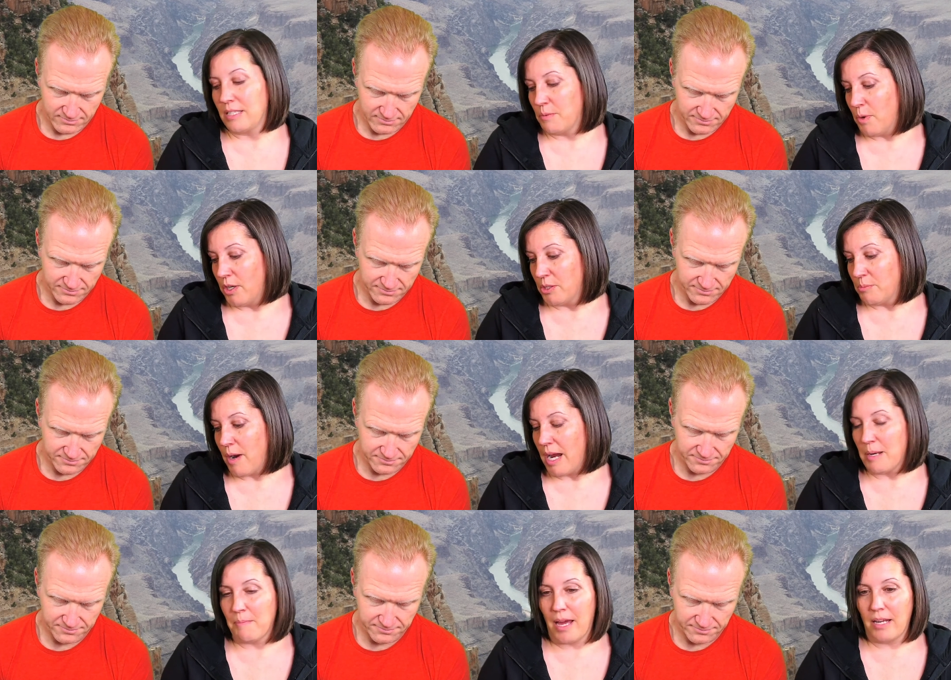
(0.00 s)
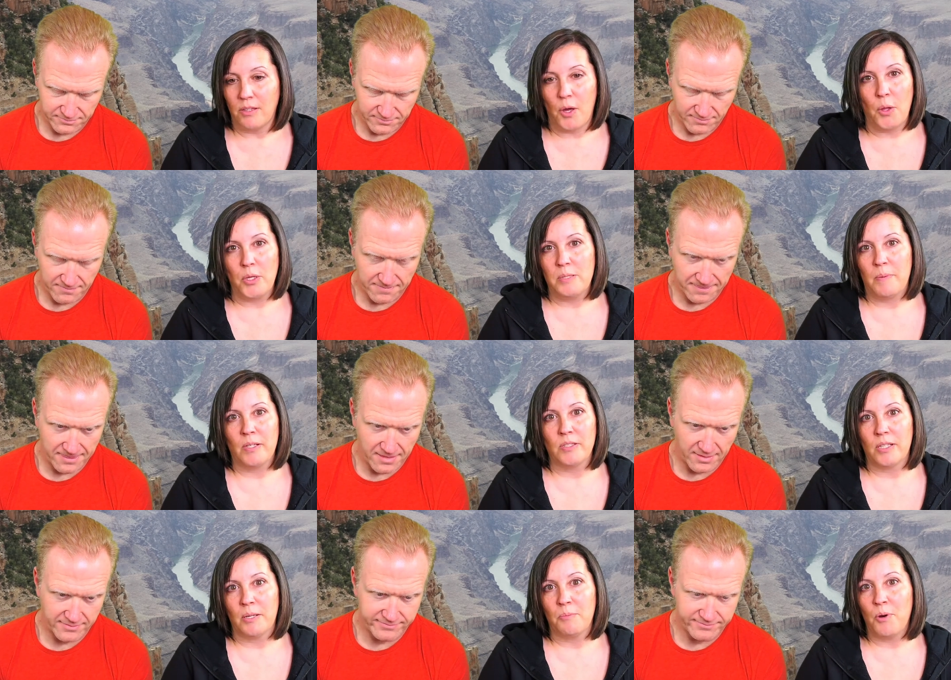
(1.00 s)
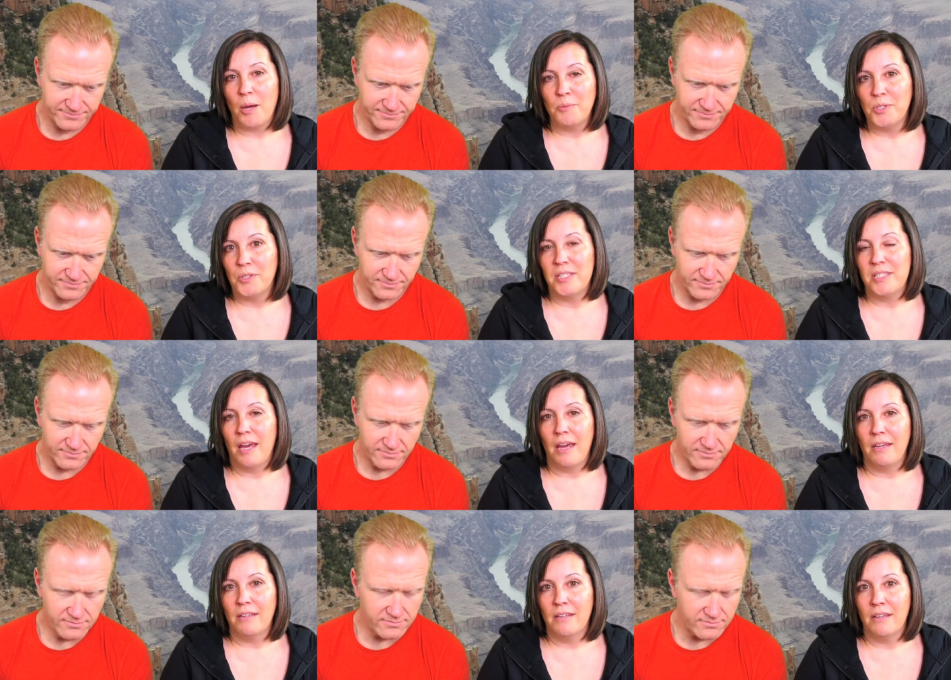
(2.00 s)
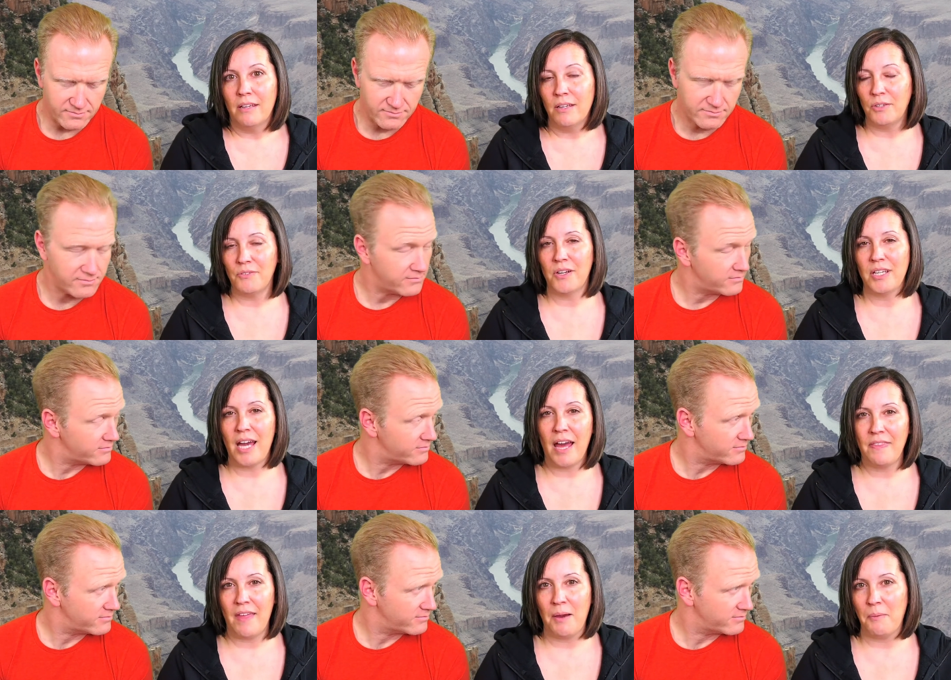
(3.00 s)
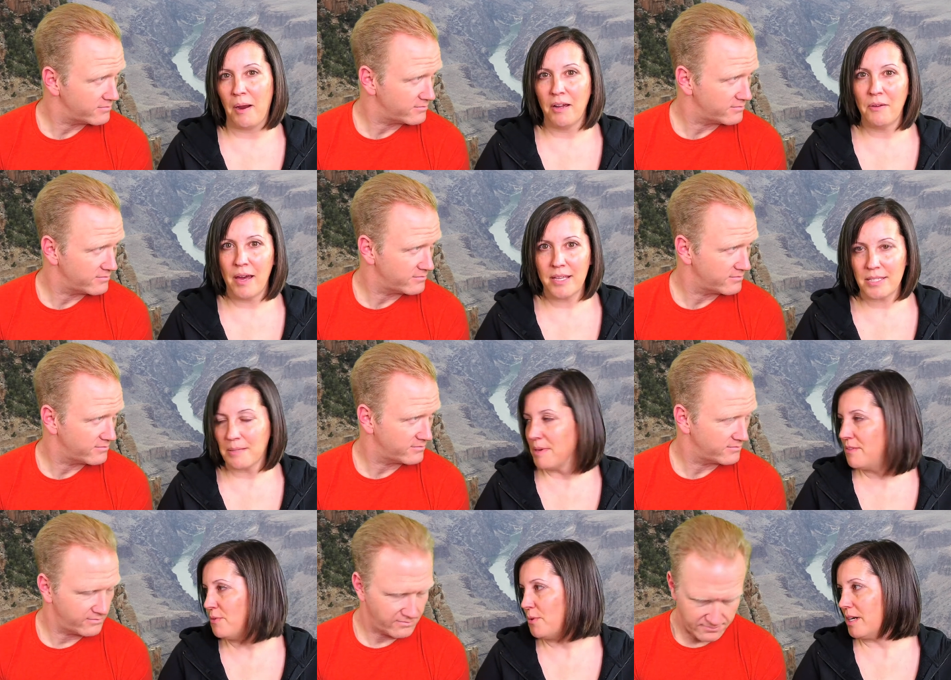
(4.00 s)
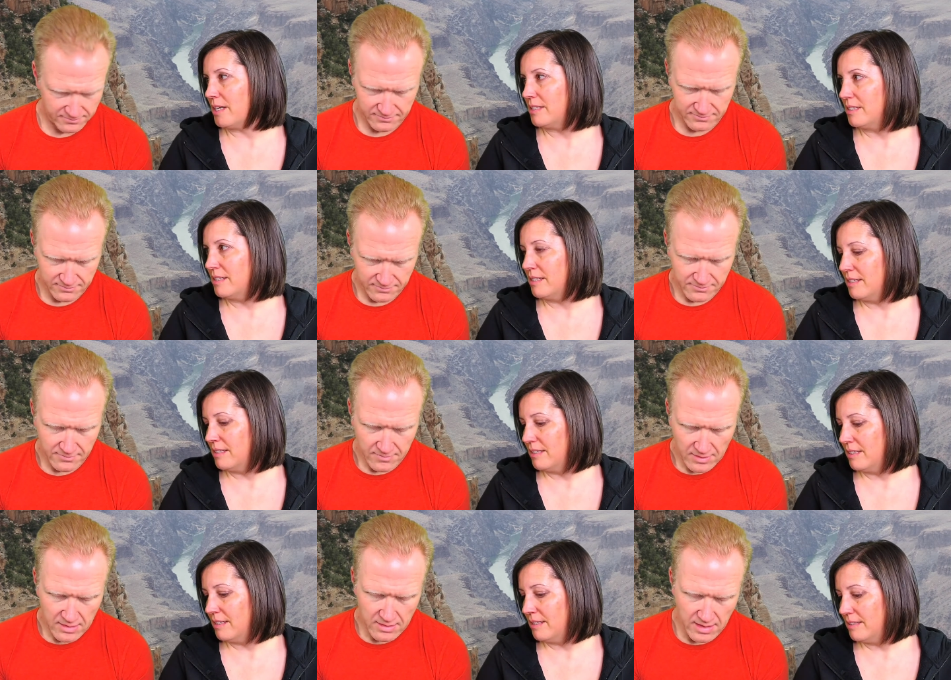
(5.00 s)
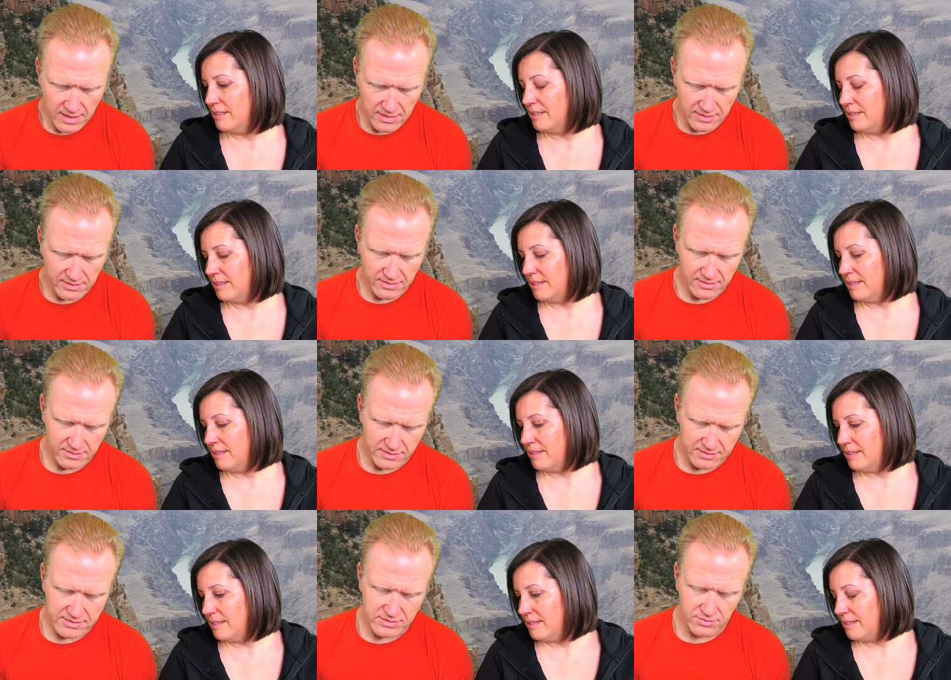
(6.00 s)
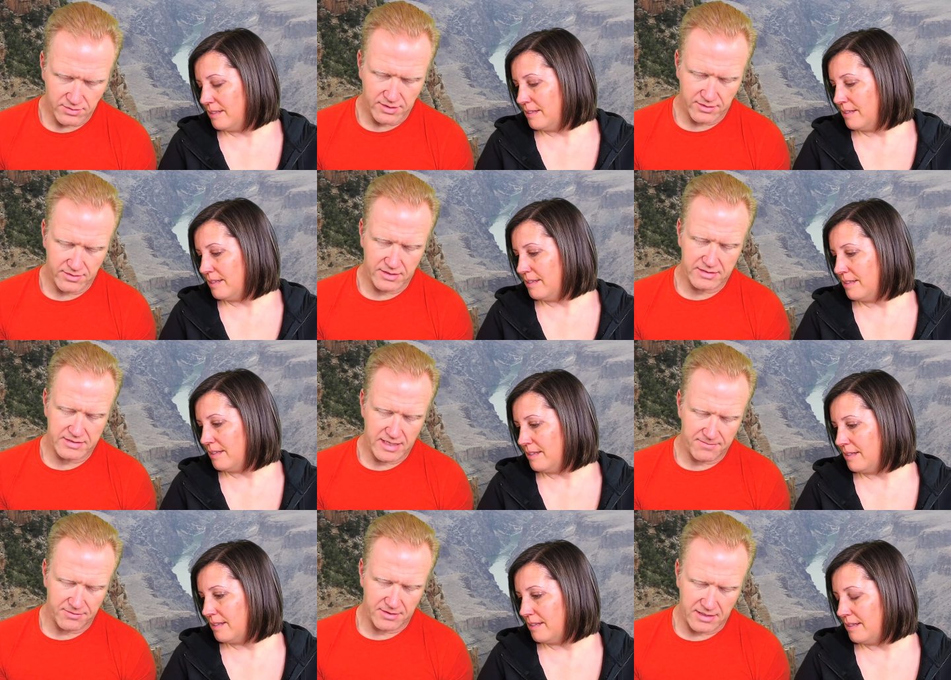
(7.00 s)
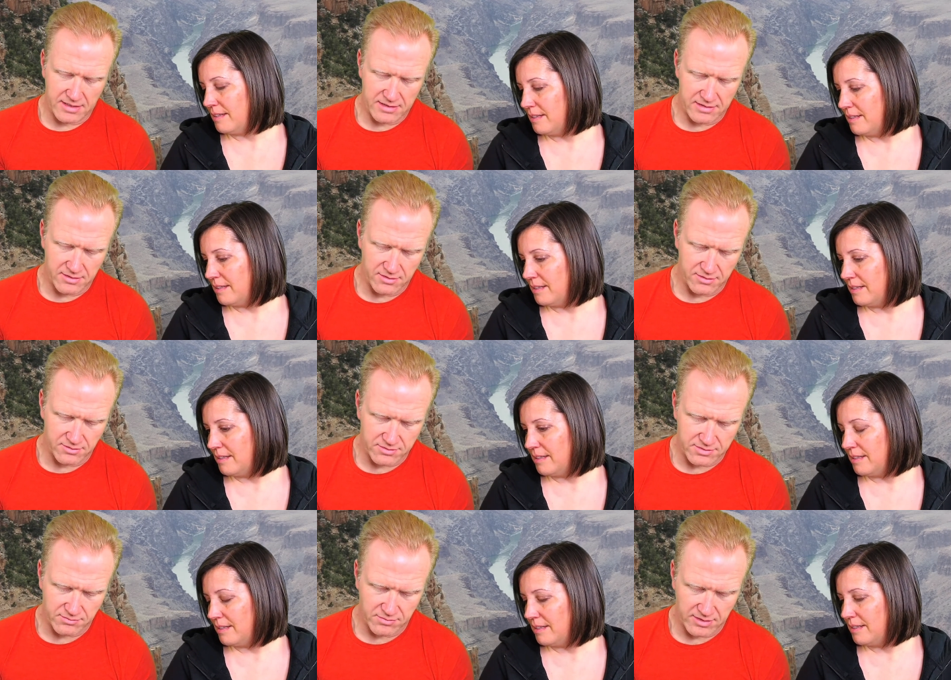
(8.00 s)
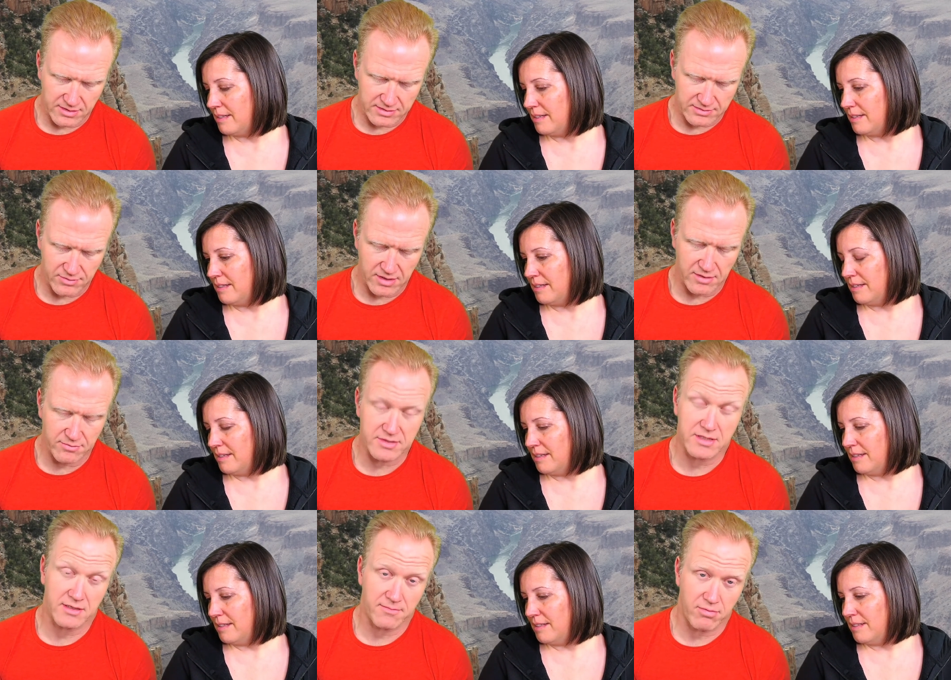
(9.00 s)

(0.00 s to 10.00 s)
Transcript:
Speaker 1: that while you're praying about it, the Holy Spirit's going to prompt you and say, You've already got that. Why are you asking me for it?
Speaker 2: Yeah, the story or the example that he used was when he was in a